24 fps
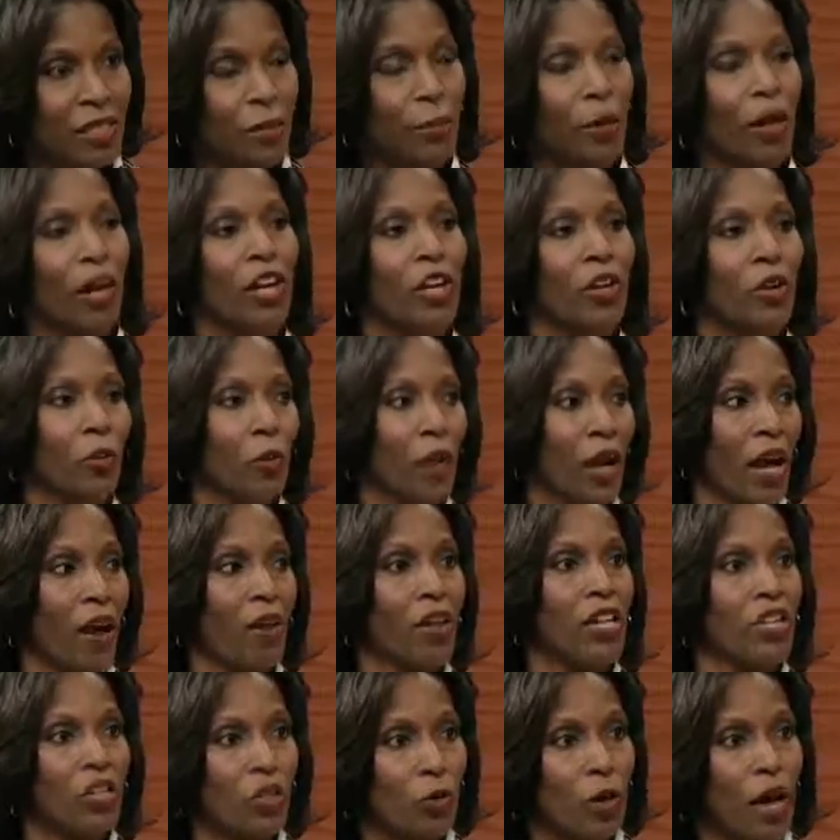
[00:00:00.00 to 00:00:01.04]
bucket
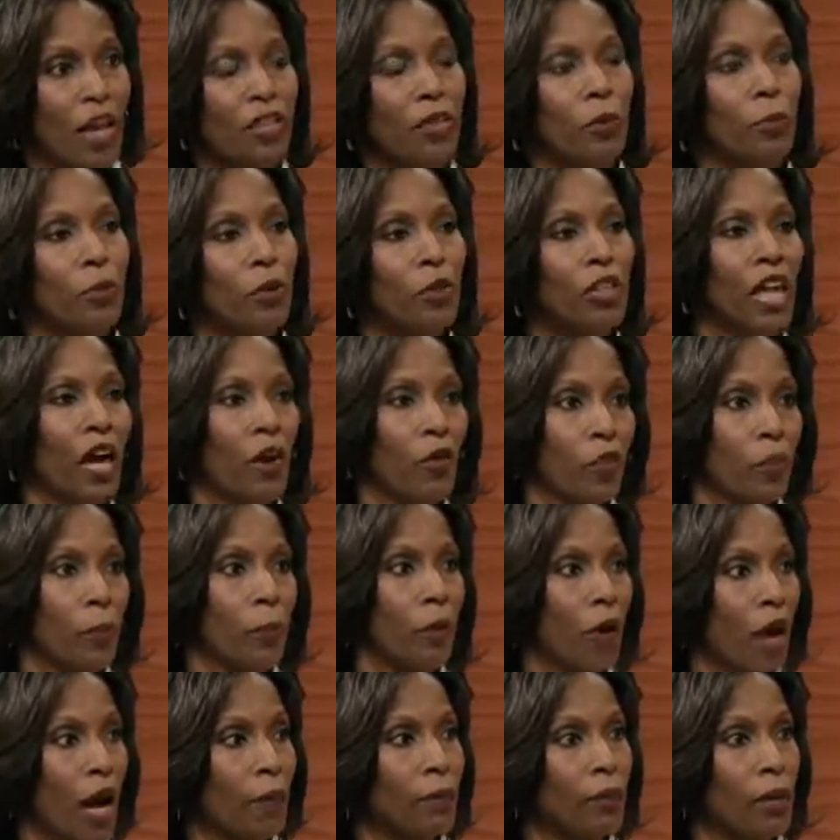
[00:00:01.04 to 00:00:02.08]
around, and you had to pull out the
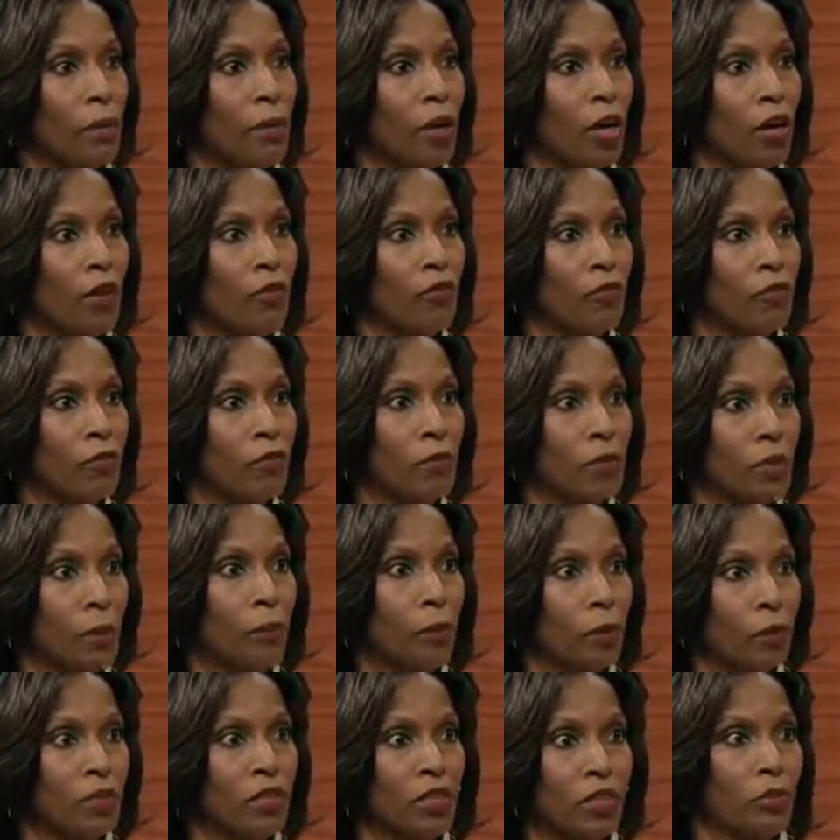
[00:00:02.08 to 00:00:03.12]
problem of the
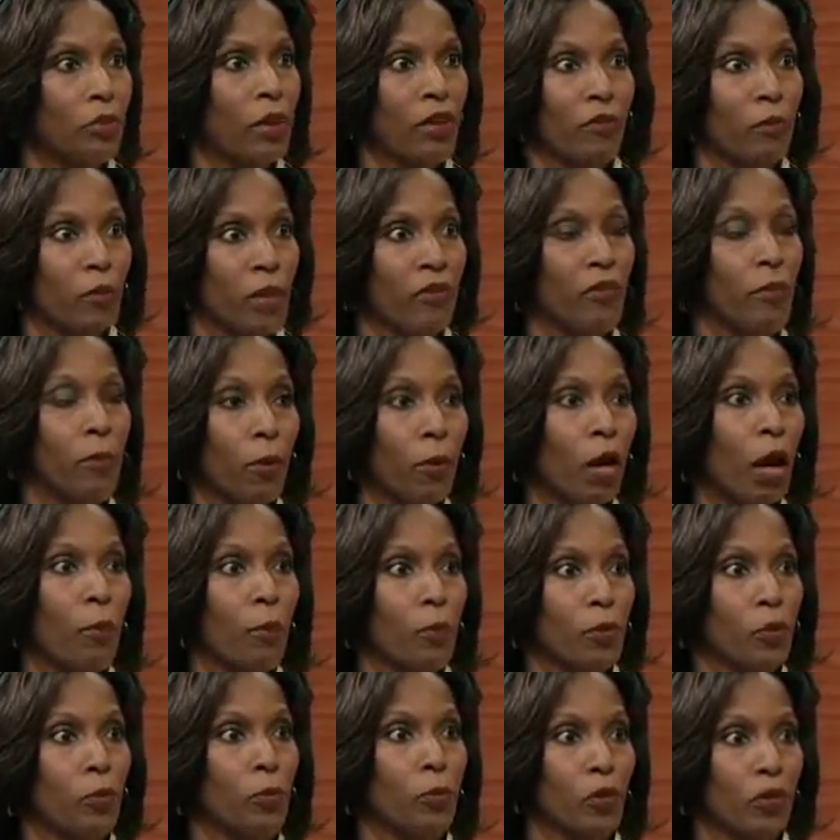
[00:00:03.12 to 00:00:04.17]
person, whatever
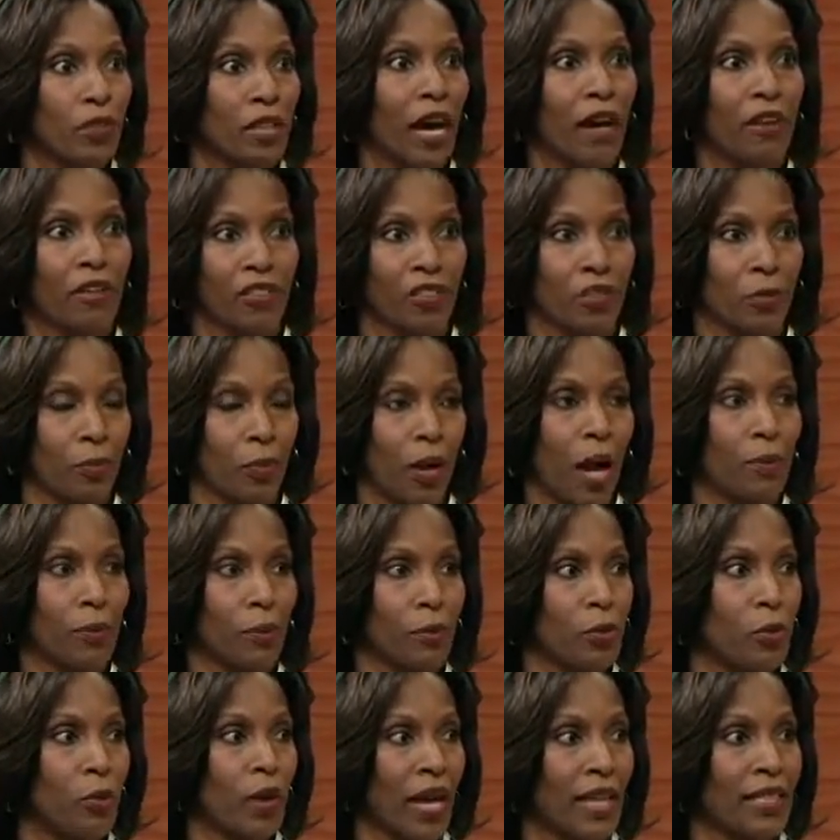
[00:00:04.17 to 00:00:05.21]
problem you pulled out as the
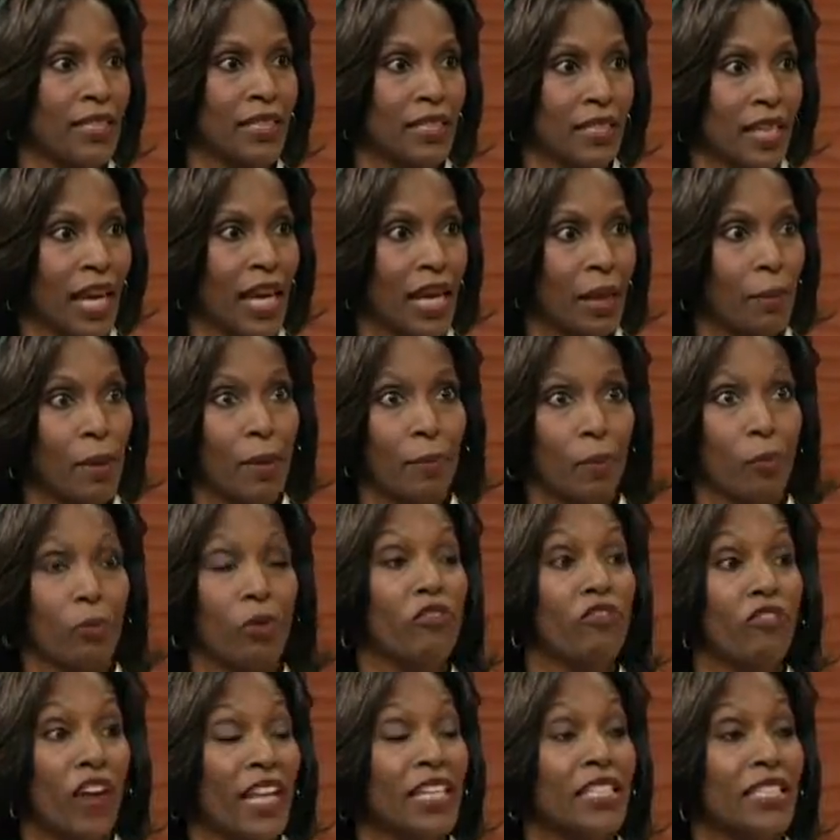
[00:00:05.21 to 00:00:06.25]
problem you had to take, people
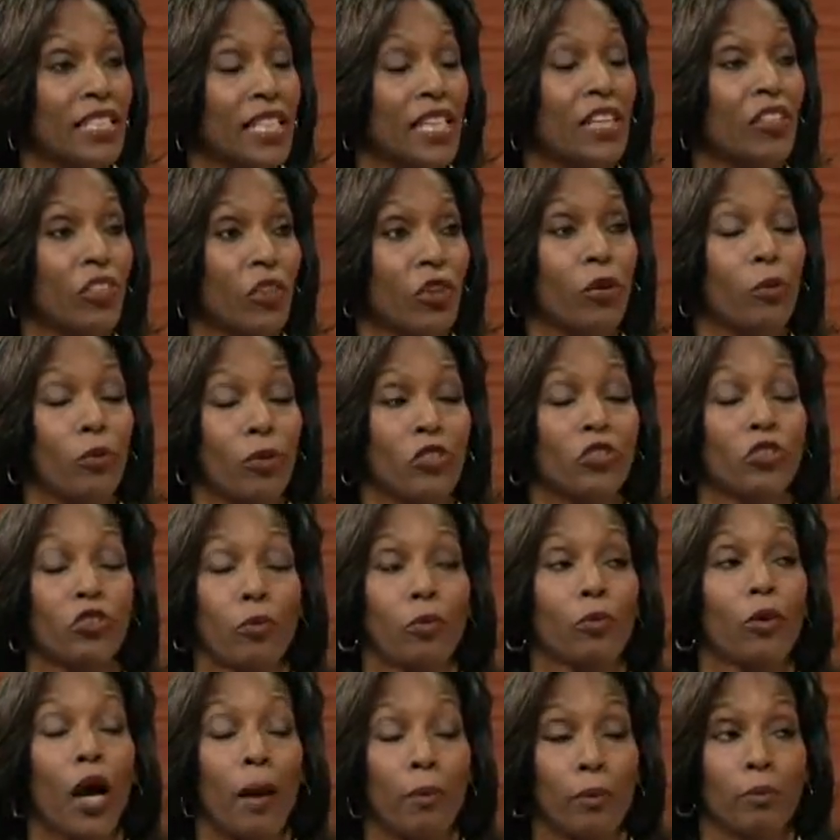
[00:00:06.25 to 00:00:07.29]
would fight to get their original
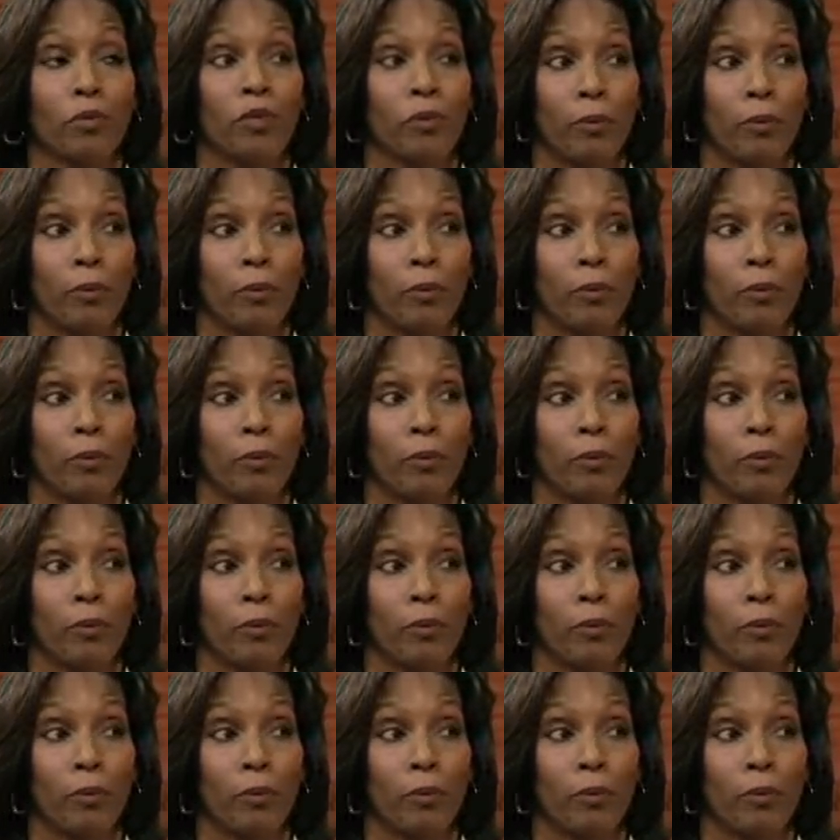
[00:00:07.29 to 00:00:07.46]
problems